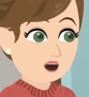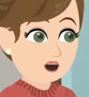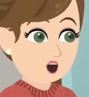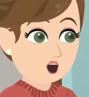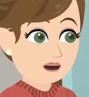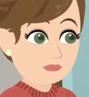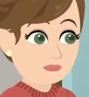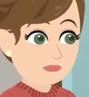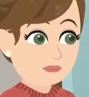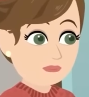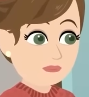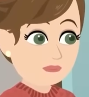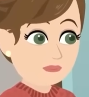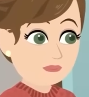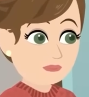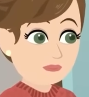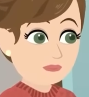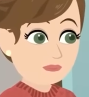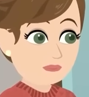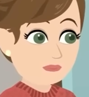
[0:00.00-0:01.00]
things
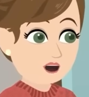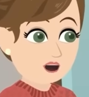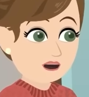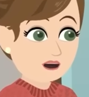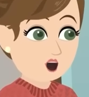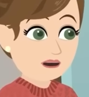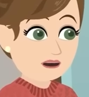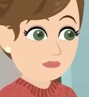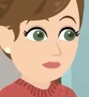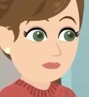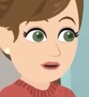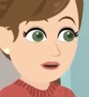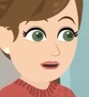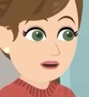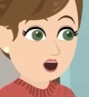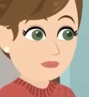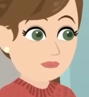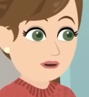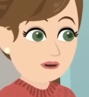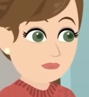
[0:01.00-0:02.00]
as a
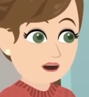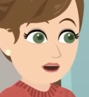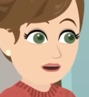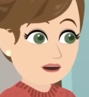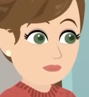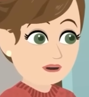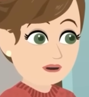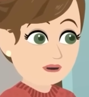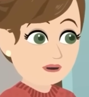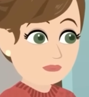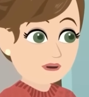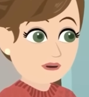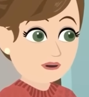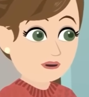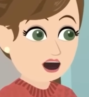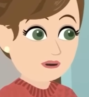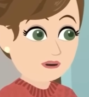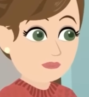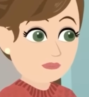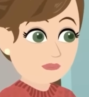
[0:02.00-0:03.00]
deliberate practice.
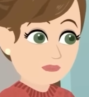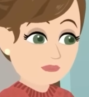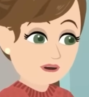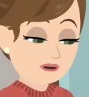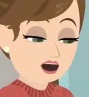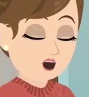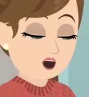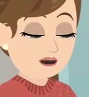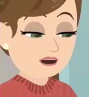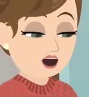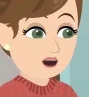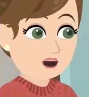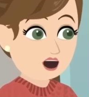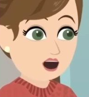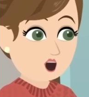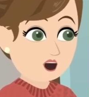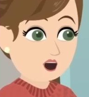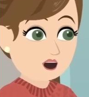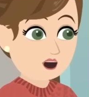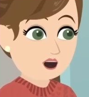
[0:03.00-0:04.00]
But you do
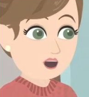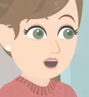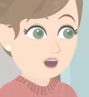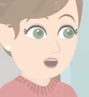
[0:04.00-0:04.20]
now,